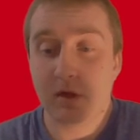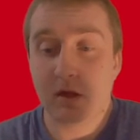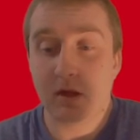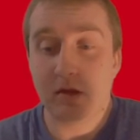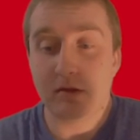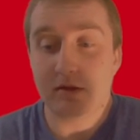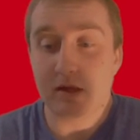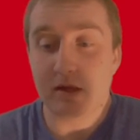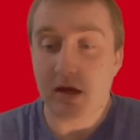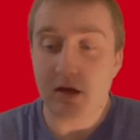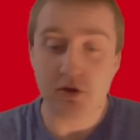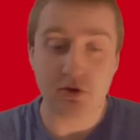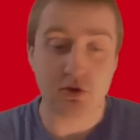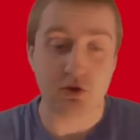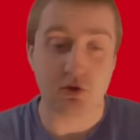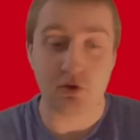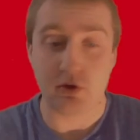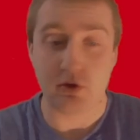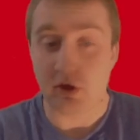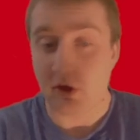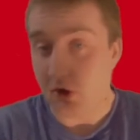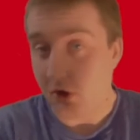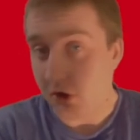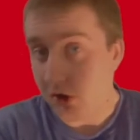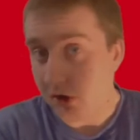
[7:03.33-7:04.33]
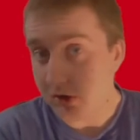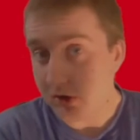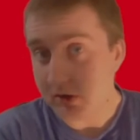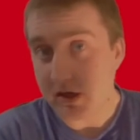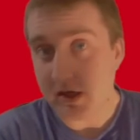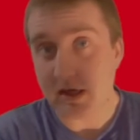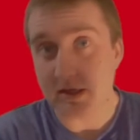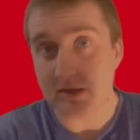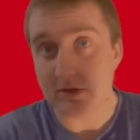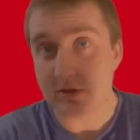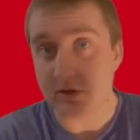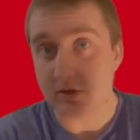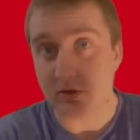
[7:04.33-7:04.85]
They are scoring all
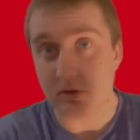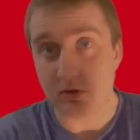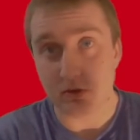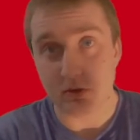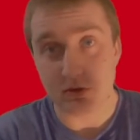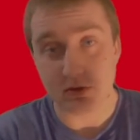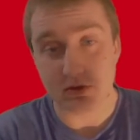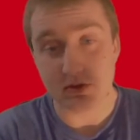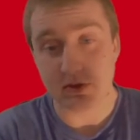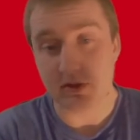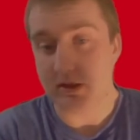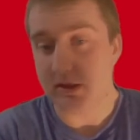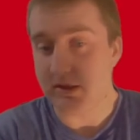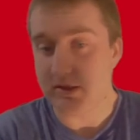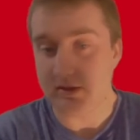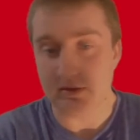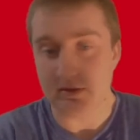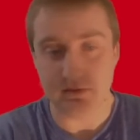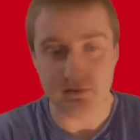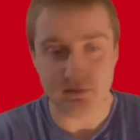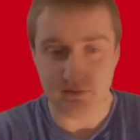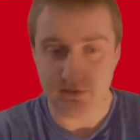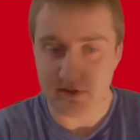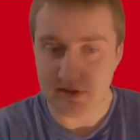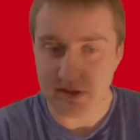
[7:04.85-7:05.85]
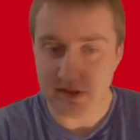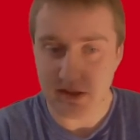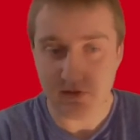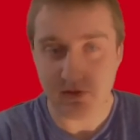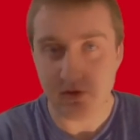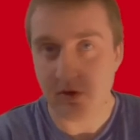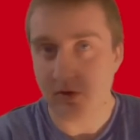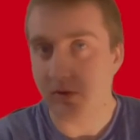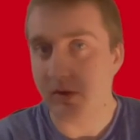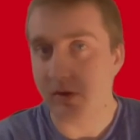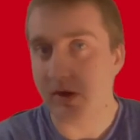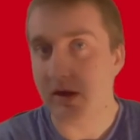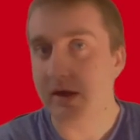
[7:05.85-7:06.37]
kinds of goals in
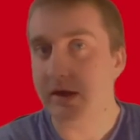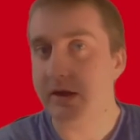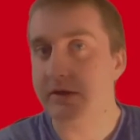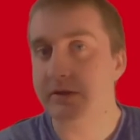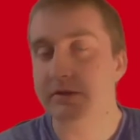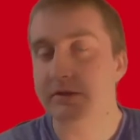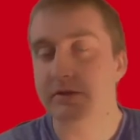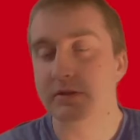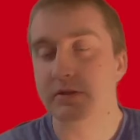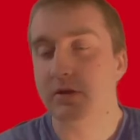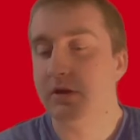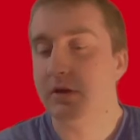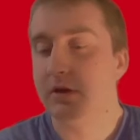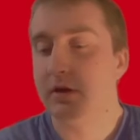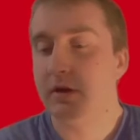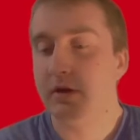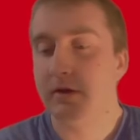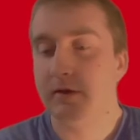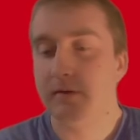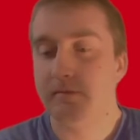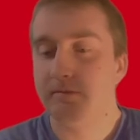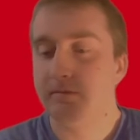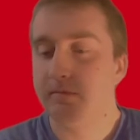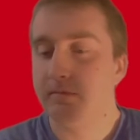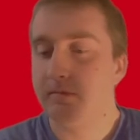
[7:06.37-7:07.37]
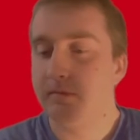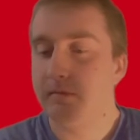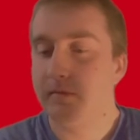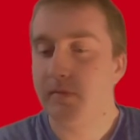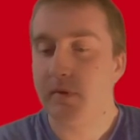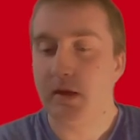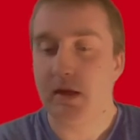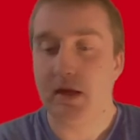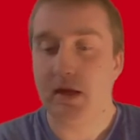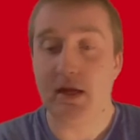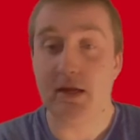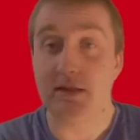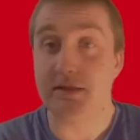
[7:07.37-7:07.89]
different ways.
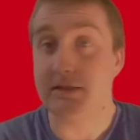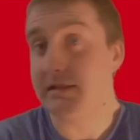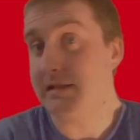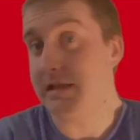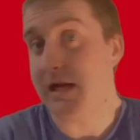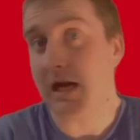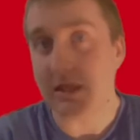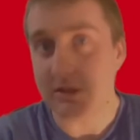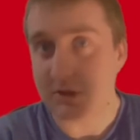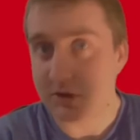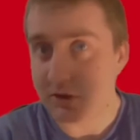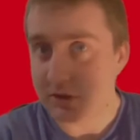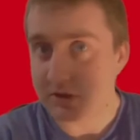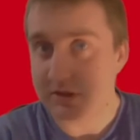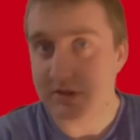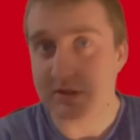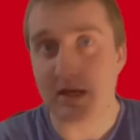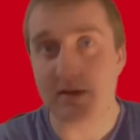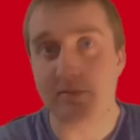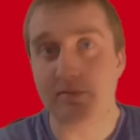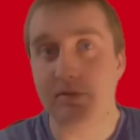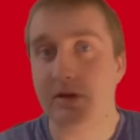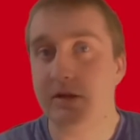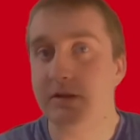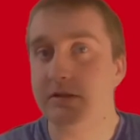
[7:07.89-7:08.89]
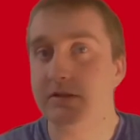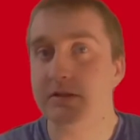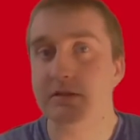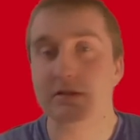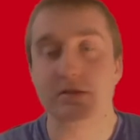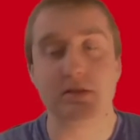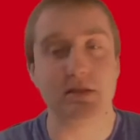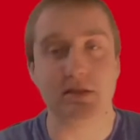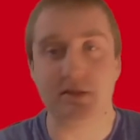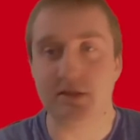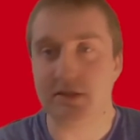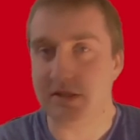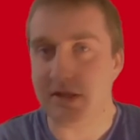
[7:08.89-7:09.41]
It's not just set pieces.
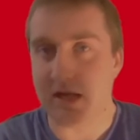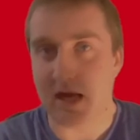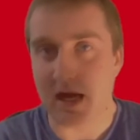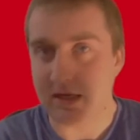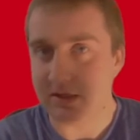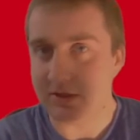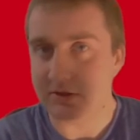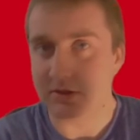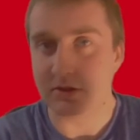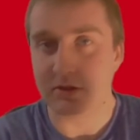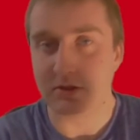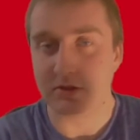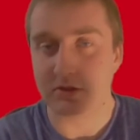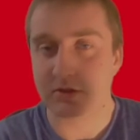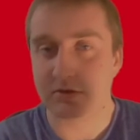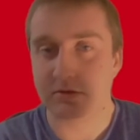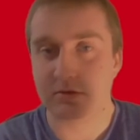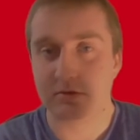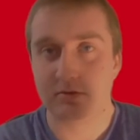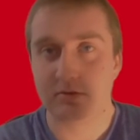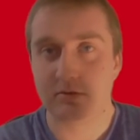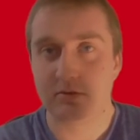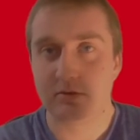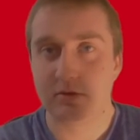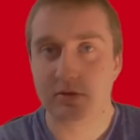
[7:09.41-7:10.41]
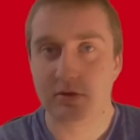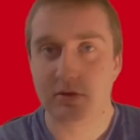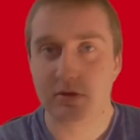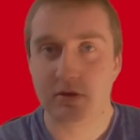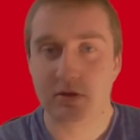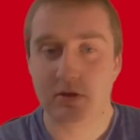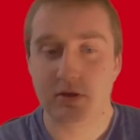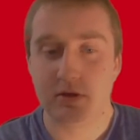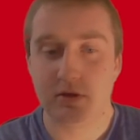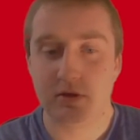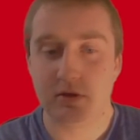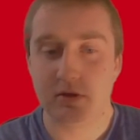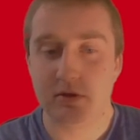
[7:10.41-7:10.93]
It's not just
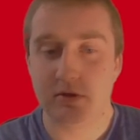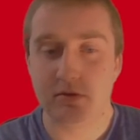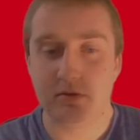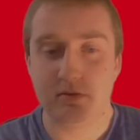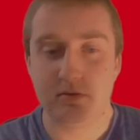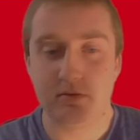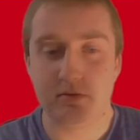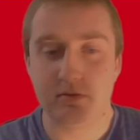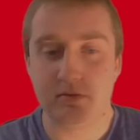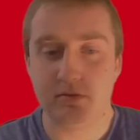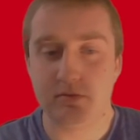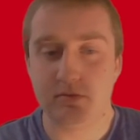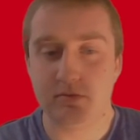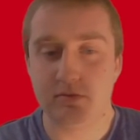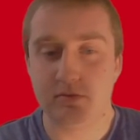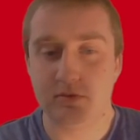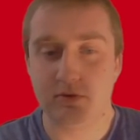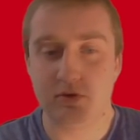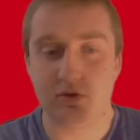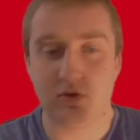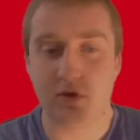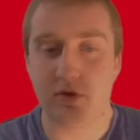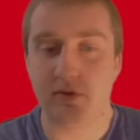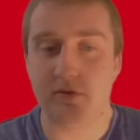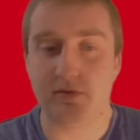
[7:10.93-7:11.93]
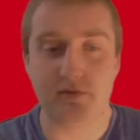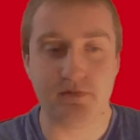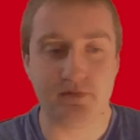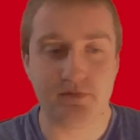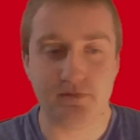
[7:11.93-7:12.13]
sort of